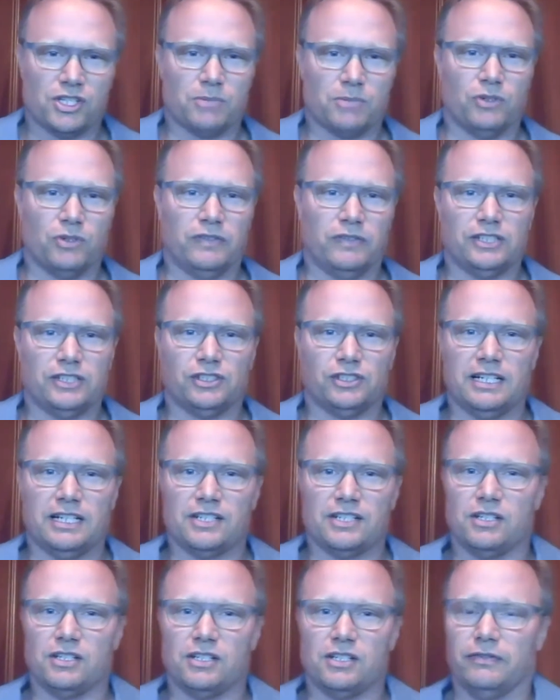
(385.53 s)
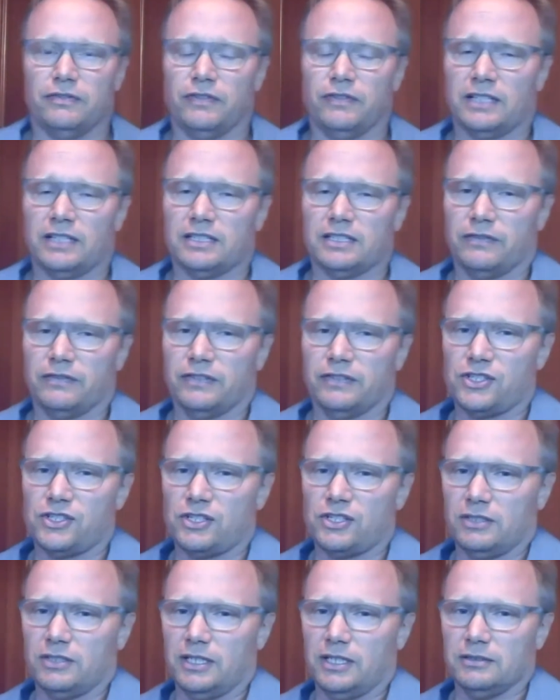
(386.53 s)
motivation has an effect on
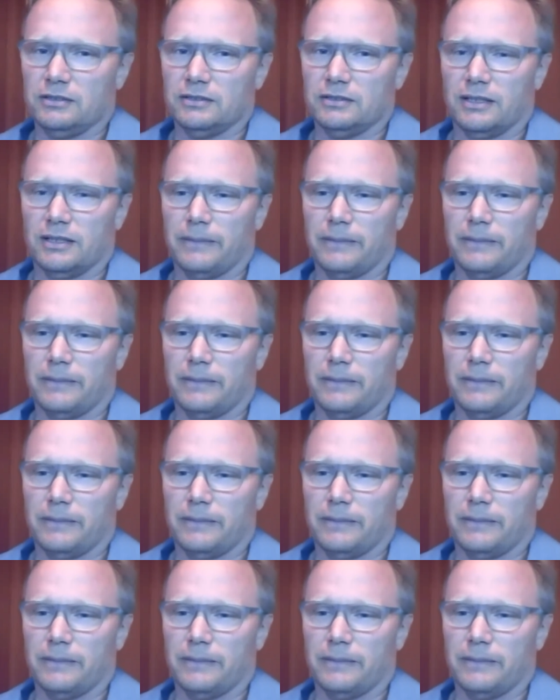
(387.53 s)
physical health